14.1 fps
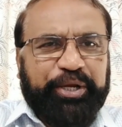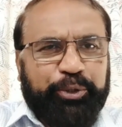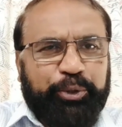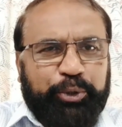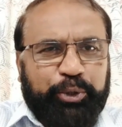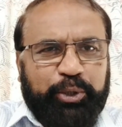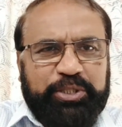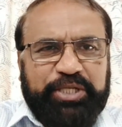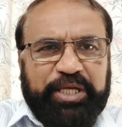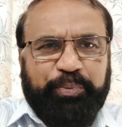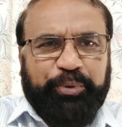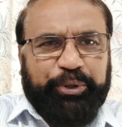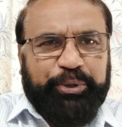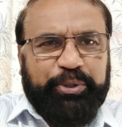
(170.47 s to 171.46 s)
neutrinos
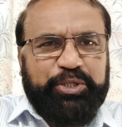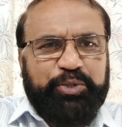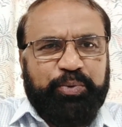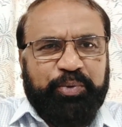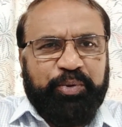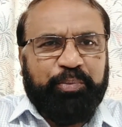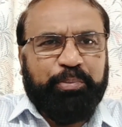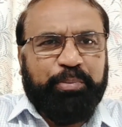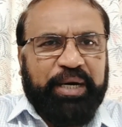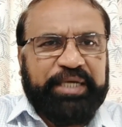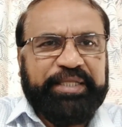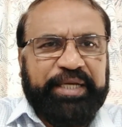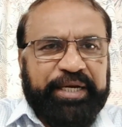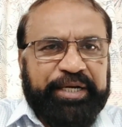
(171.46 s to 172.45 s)
are produced
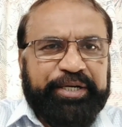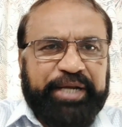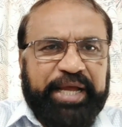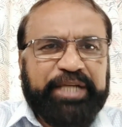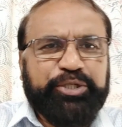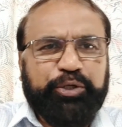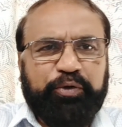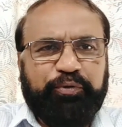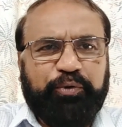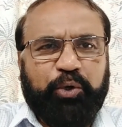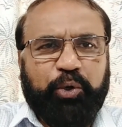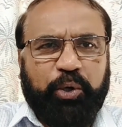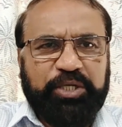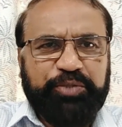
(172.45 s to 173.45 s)
by the interaction
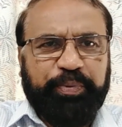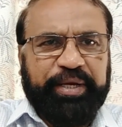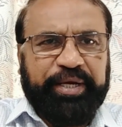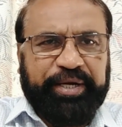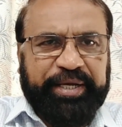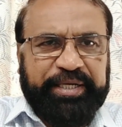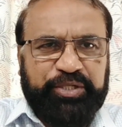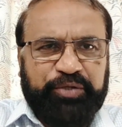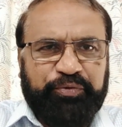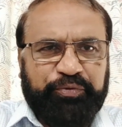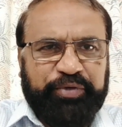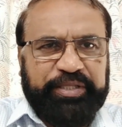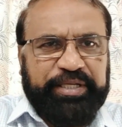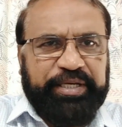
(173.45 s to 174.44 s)
of cosmic rays
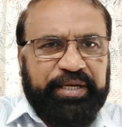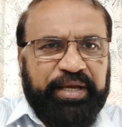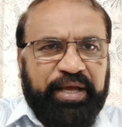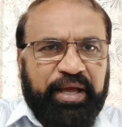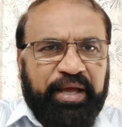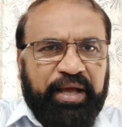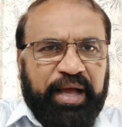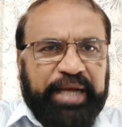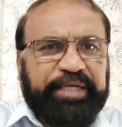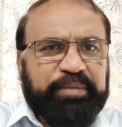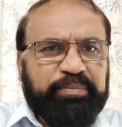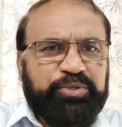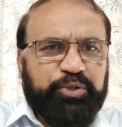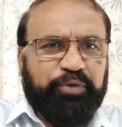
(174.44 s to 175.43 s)
with the
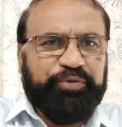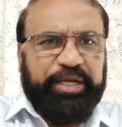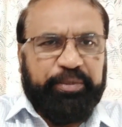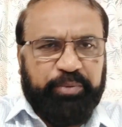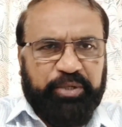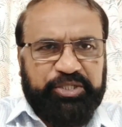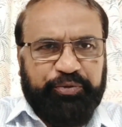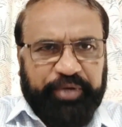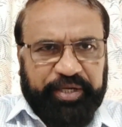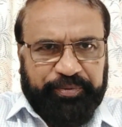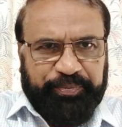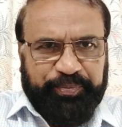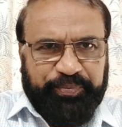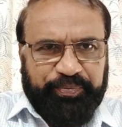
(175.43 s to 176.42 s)
atoms of the
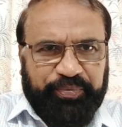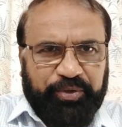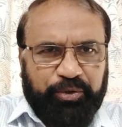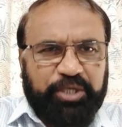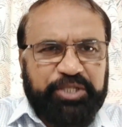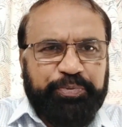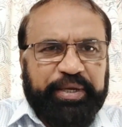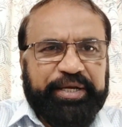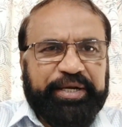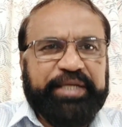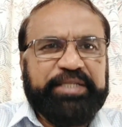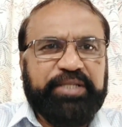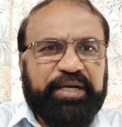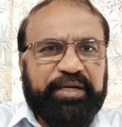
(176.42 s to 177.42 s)
atmosphere. Cosmic
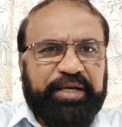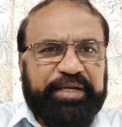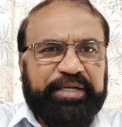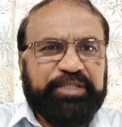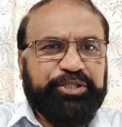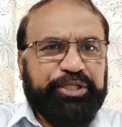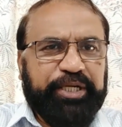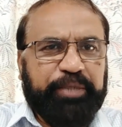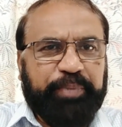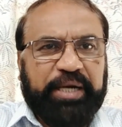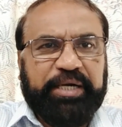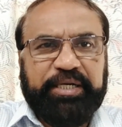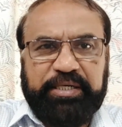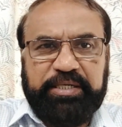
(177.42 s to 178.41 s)
rays are energetic
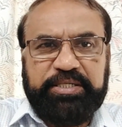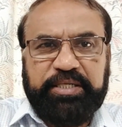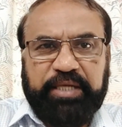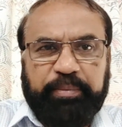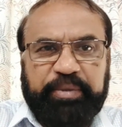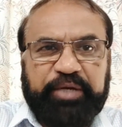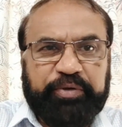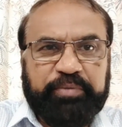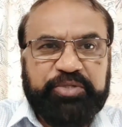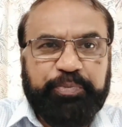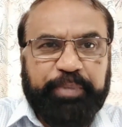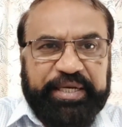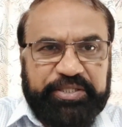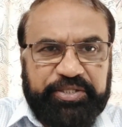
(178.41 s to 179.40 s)
particles coming from
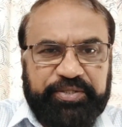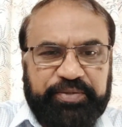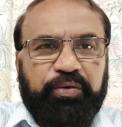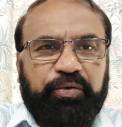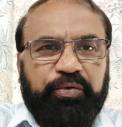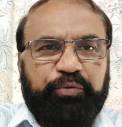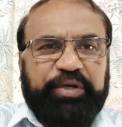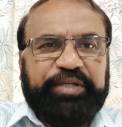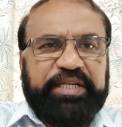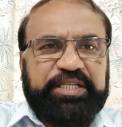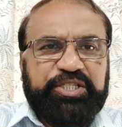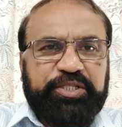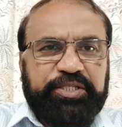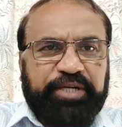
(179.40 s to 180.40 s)
space. When they
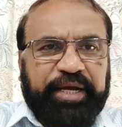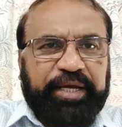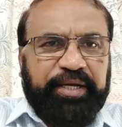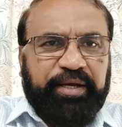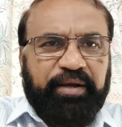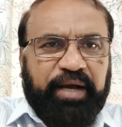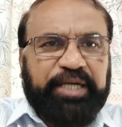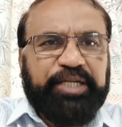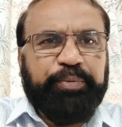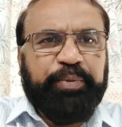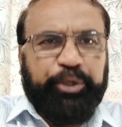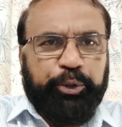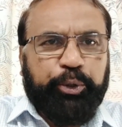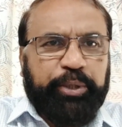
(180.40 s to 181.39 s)
strike
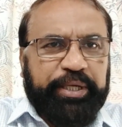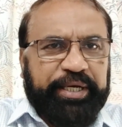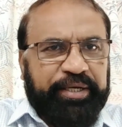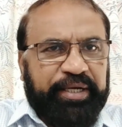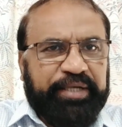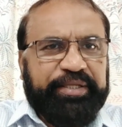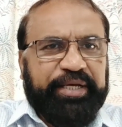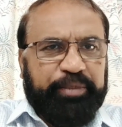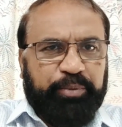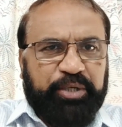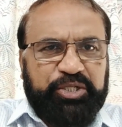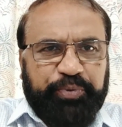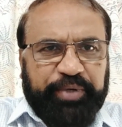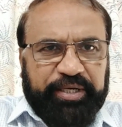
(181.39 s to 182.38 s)
atomic nuclei in the
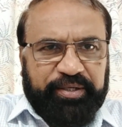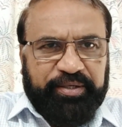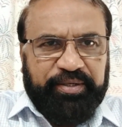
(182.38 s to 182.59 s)
atmosphere,